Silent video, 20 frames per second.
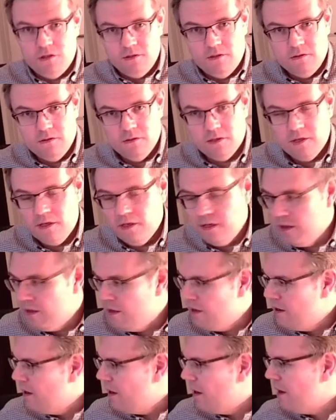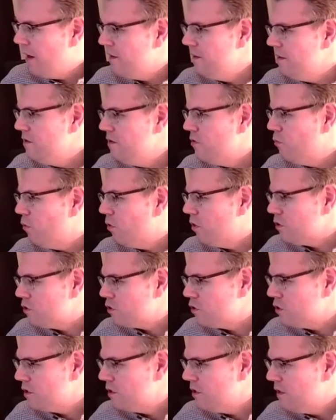okay? I need to watch
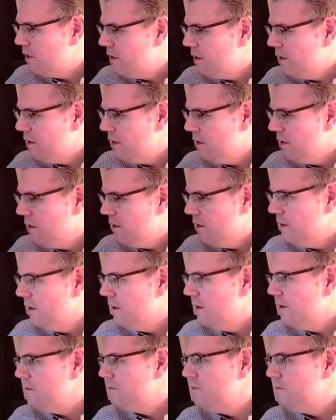uh,